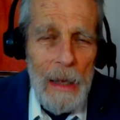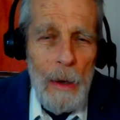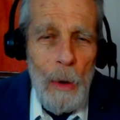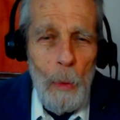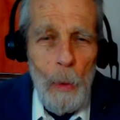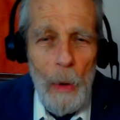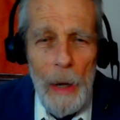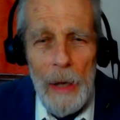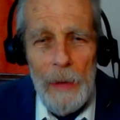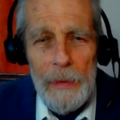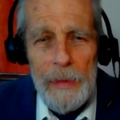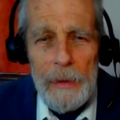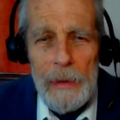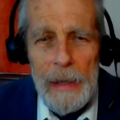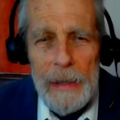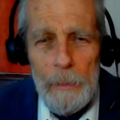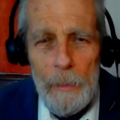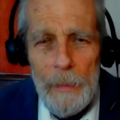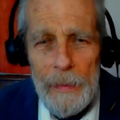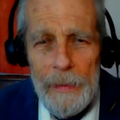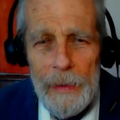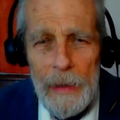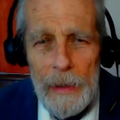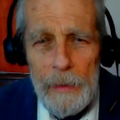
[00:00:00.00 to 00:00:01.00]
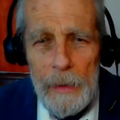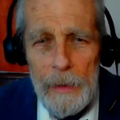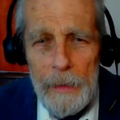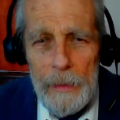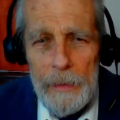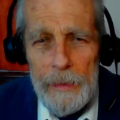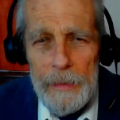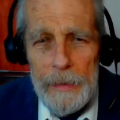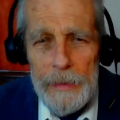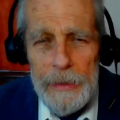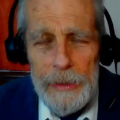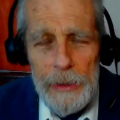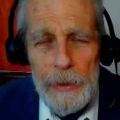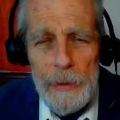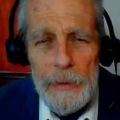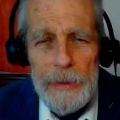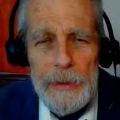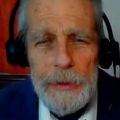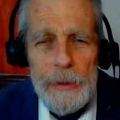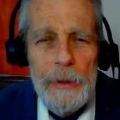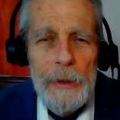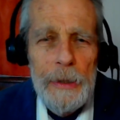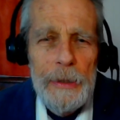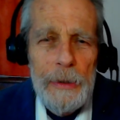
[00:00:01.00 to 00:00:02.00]
Well, the
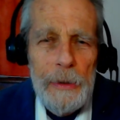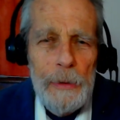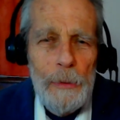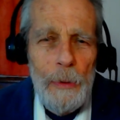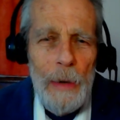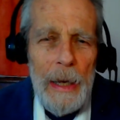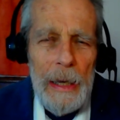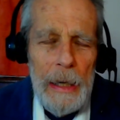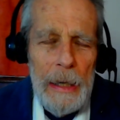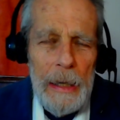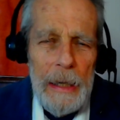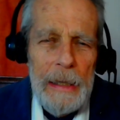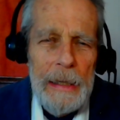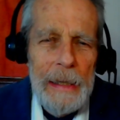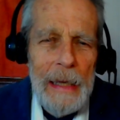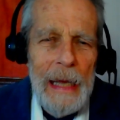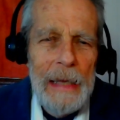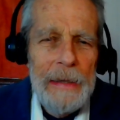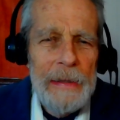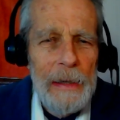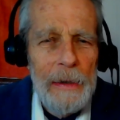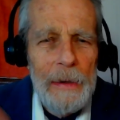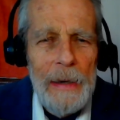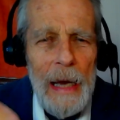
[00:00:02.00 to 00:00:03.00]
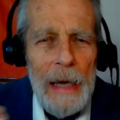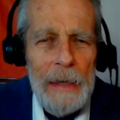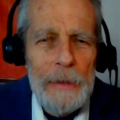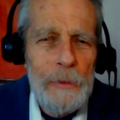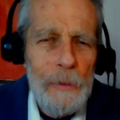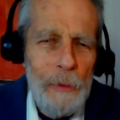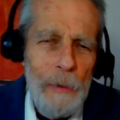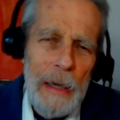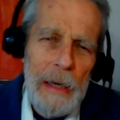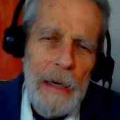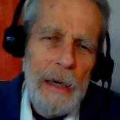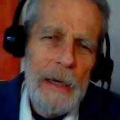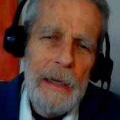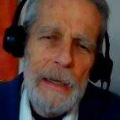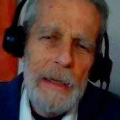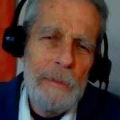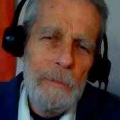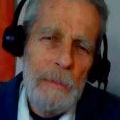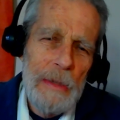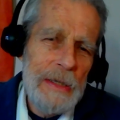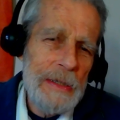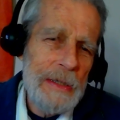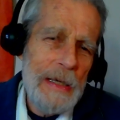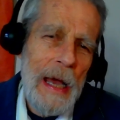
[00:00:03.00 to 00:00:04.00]
Jews couldn't credit it, and they're not
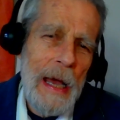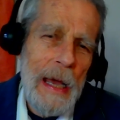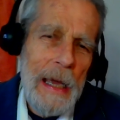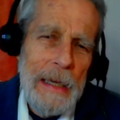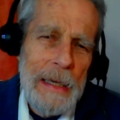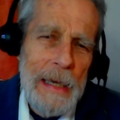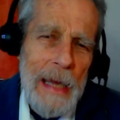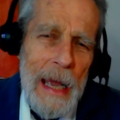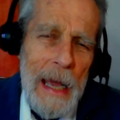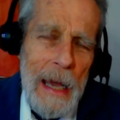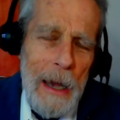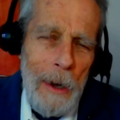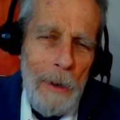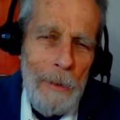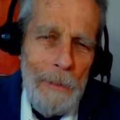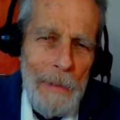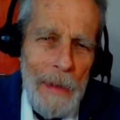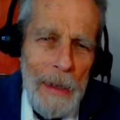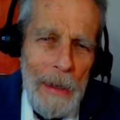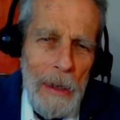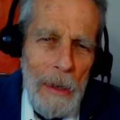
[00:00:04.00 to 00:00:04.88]
crediting Messiah now.